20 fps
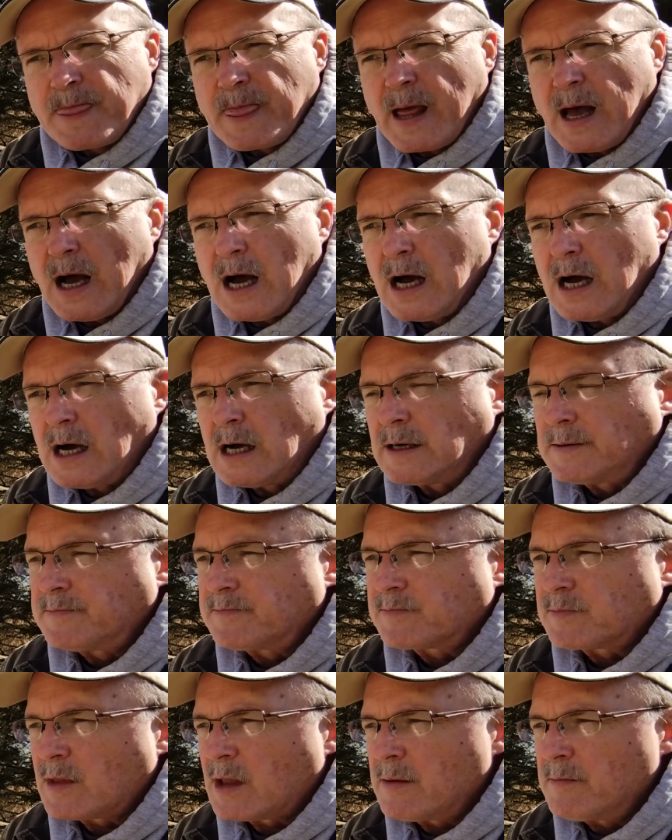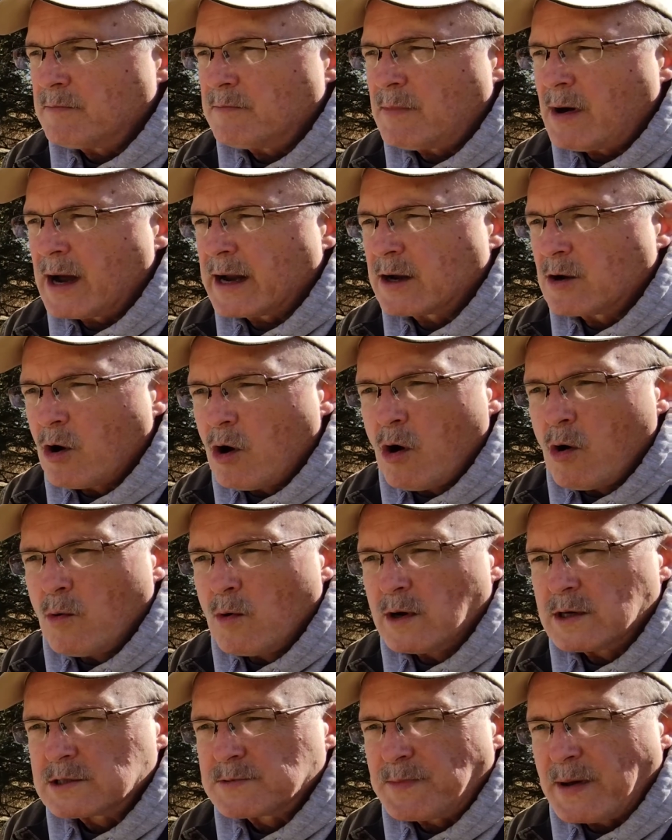my goal
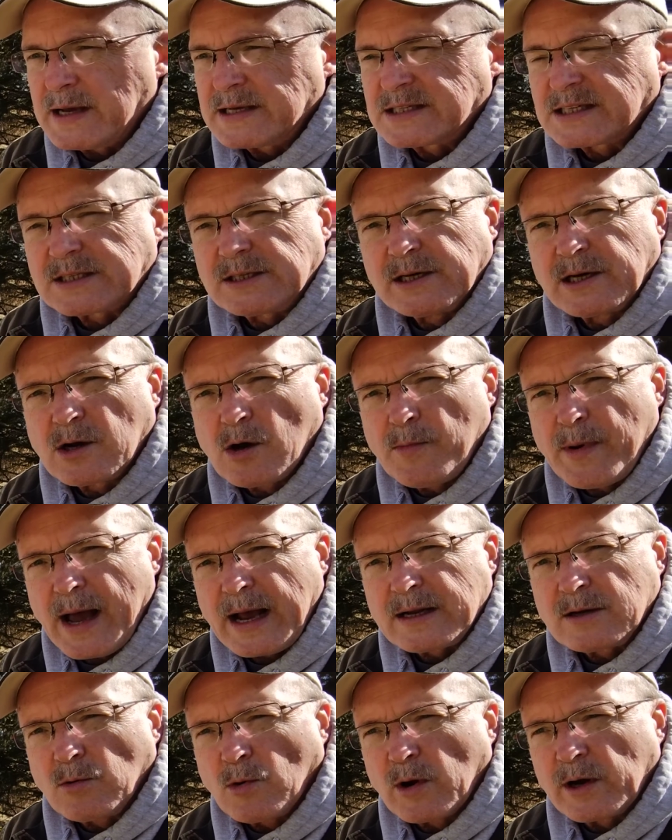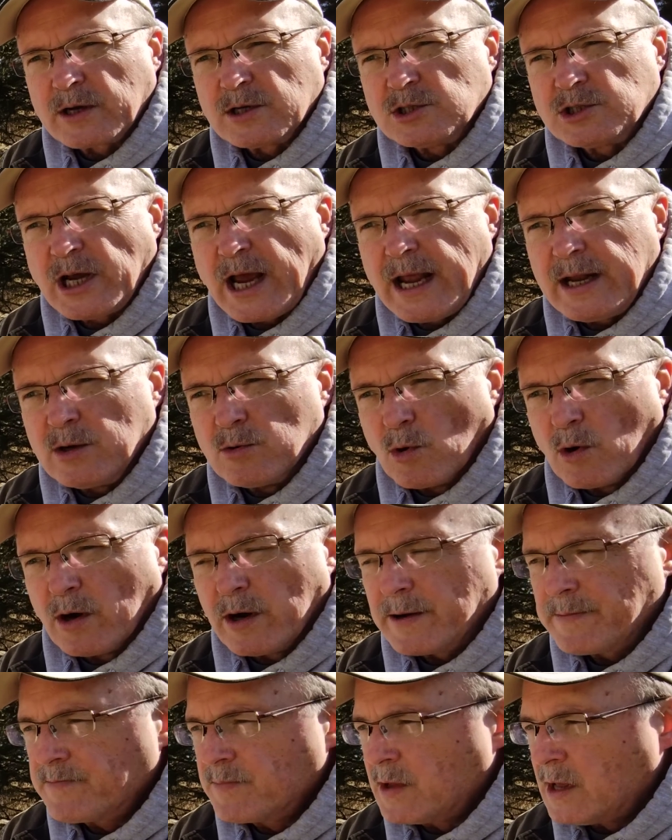was basically to go back to work in
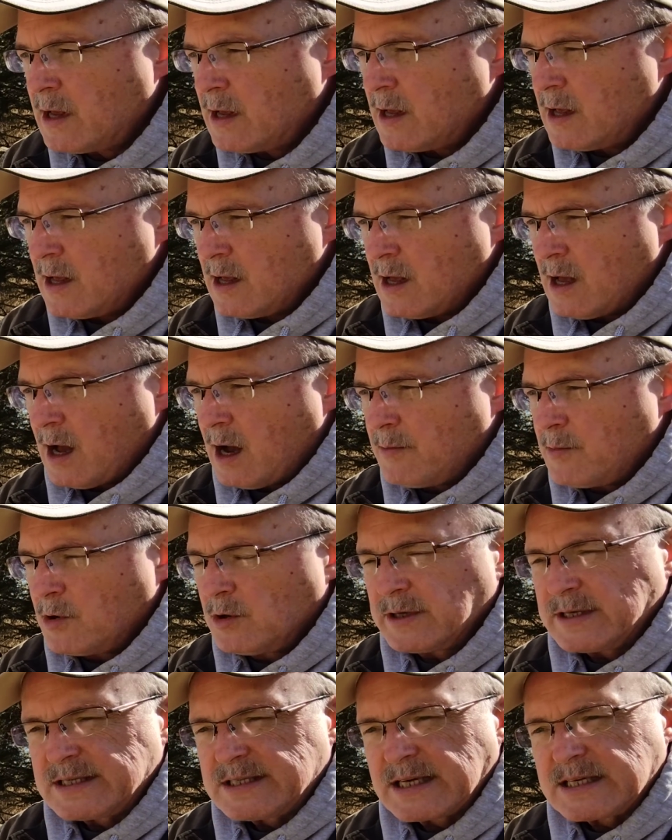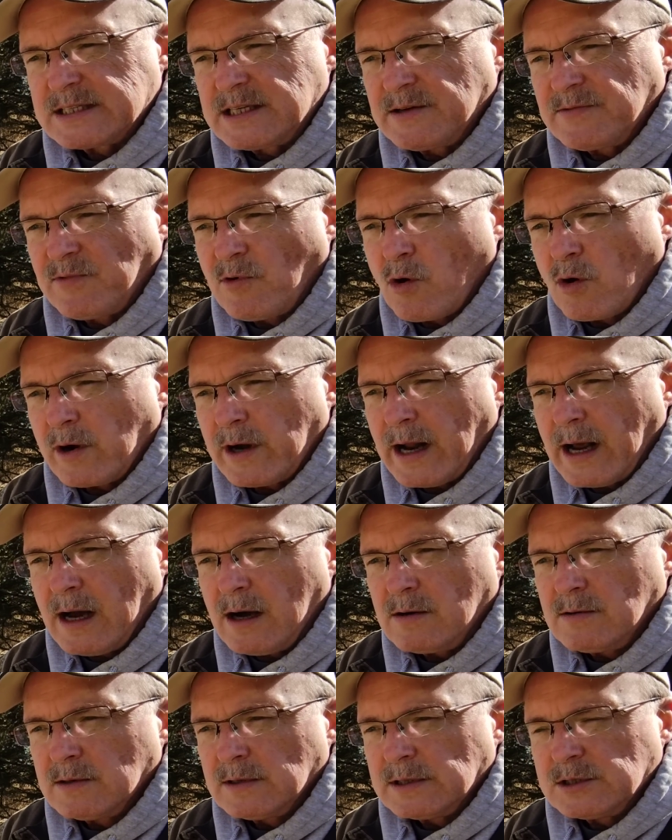January. I'm only 64
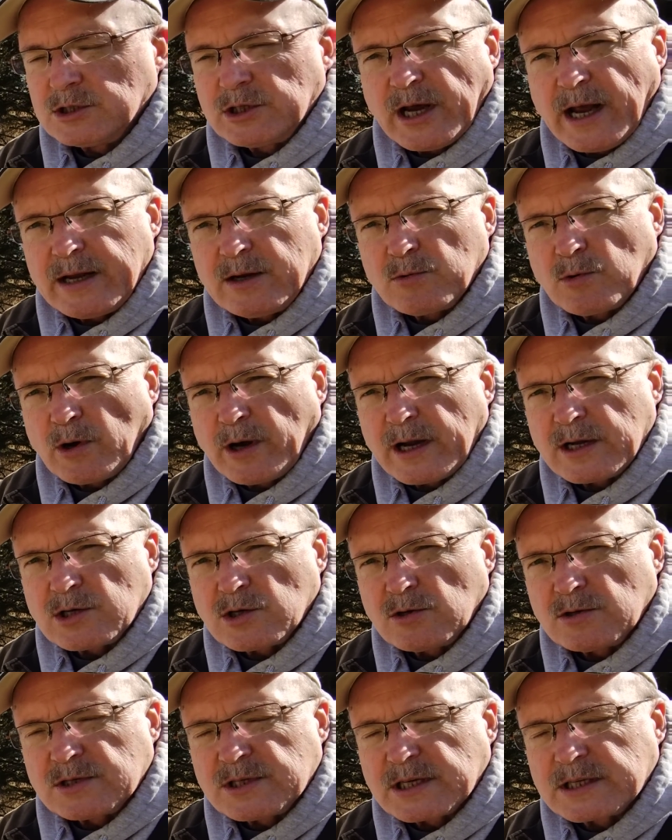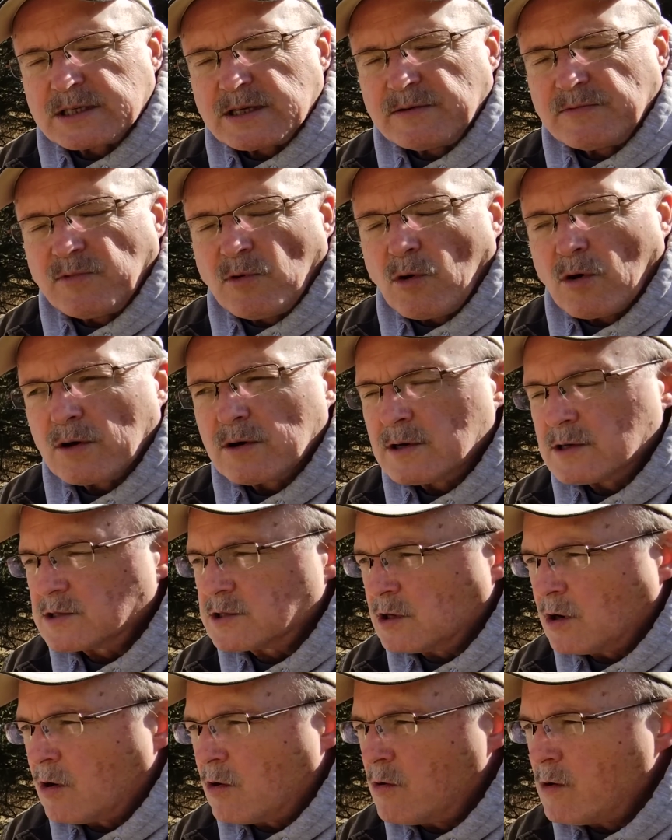now. In January I turned 64.
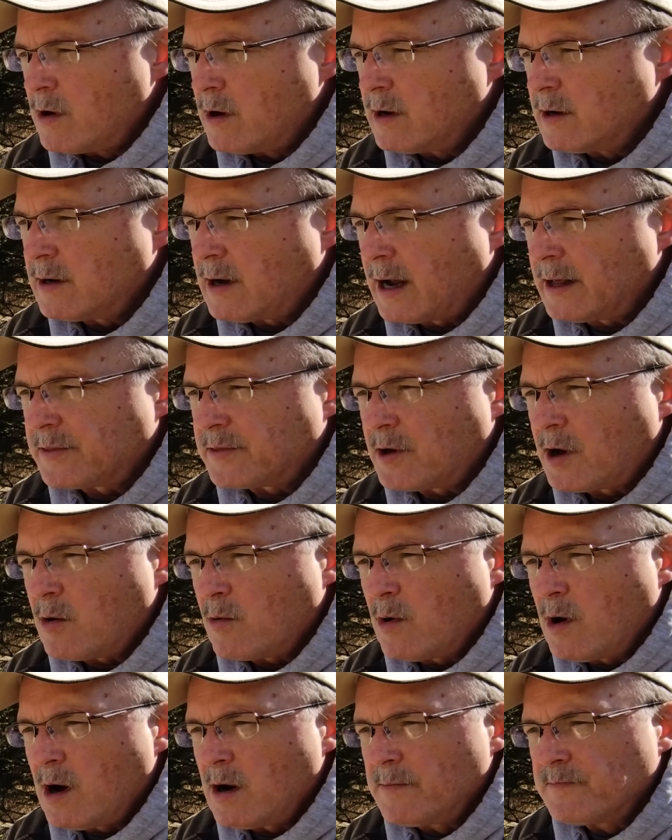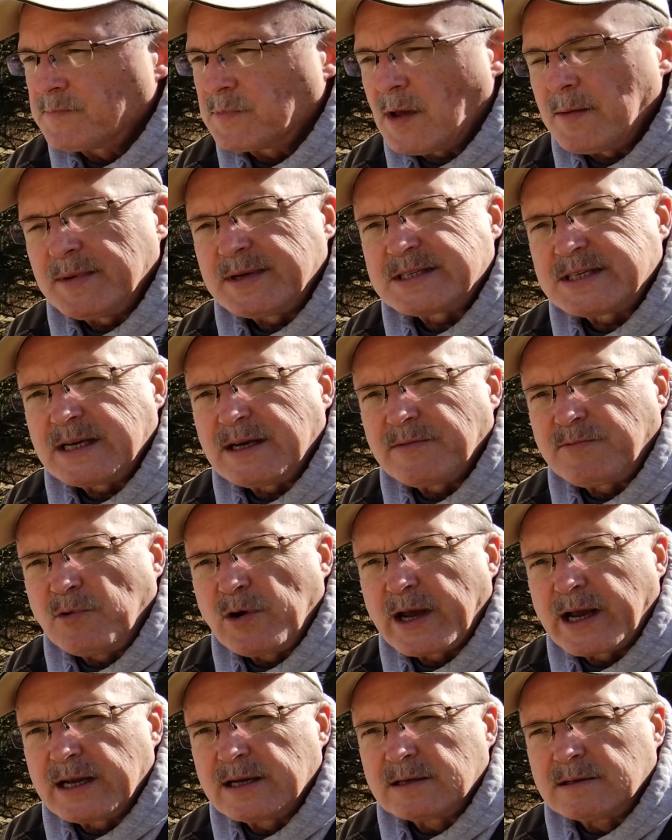So I thought, well, let me see if we
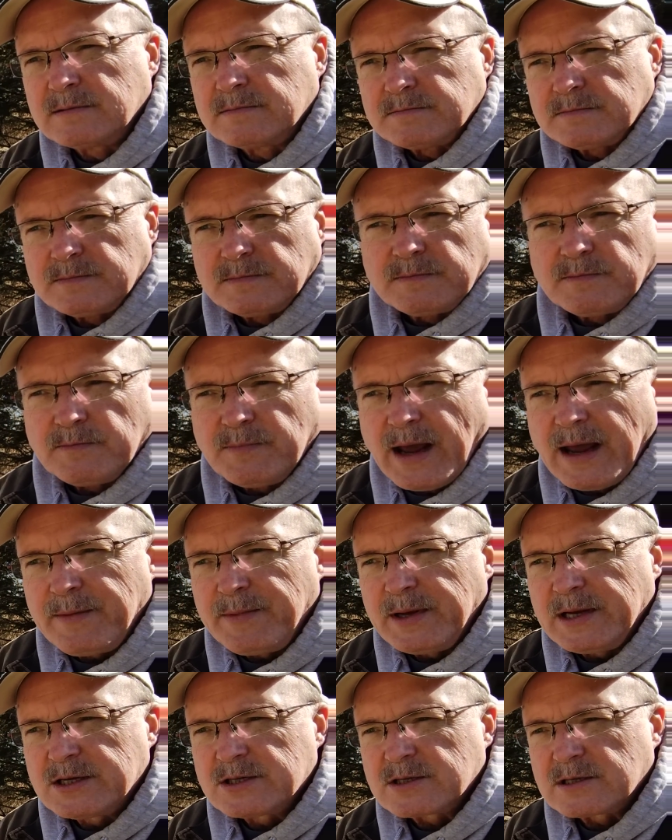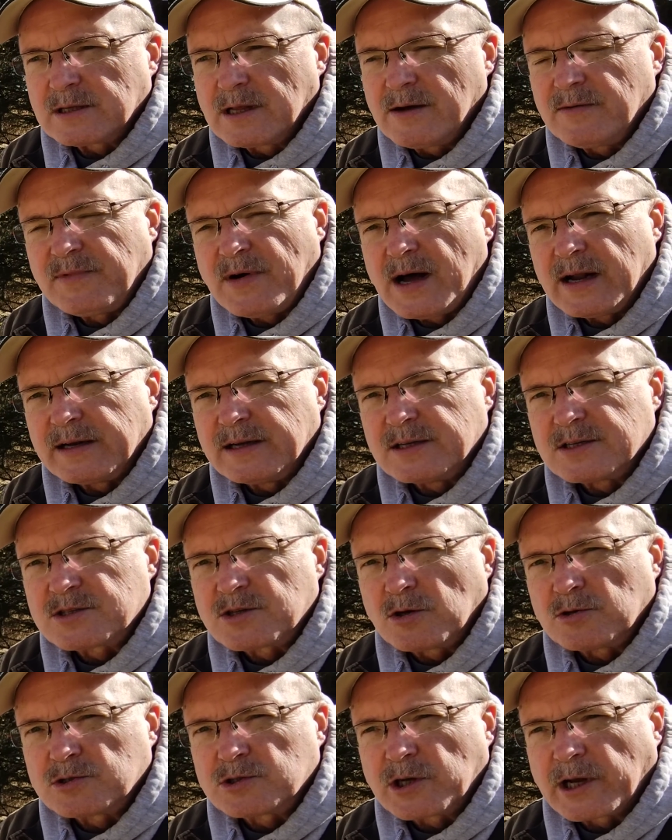can maybe just live on the
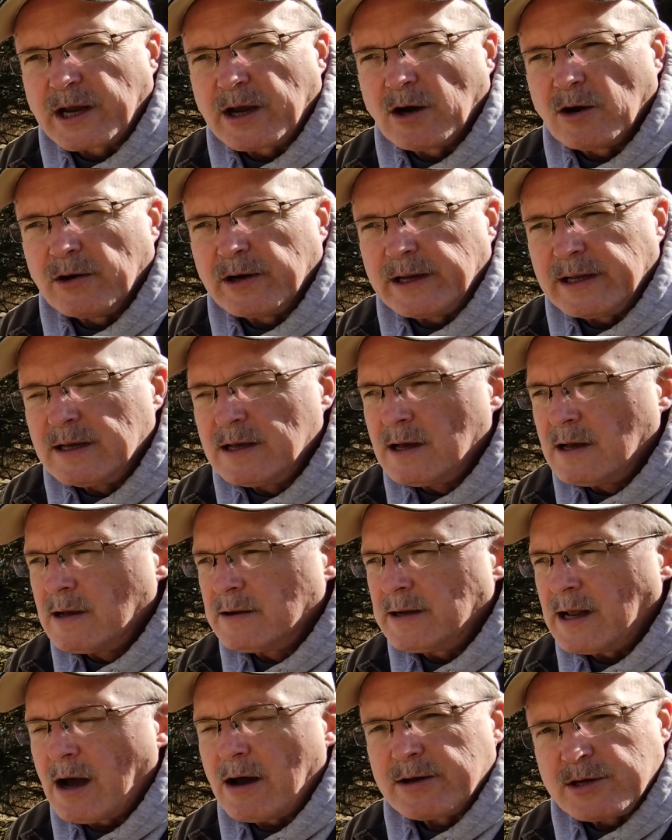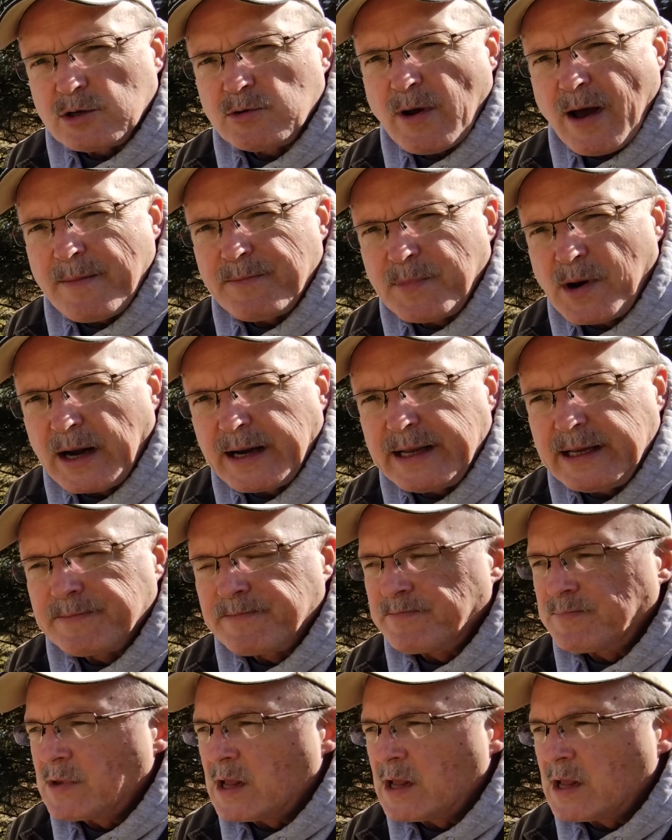Social Security. Now I do have money.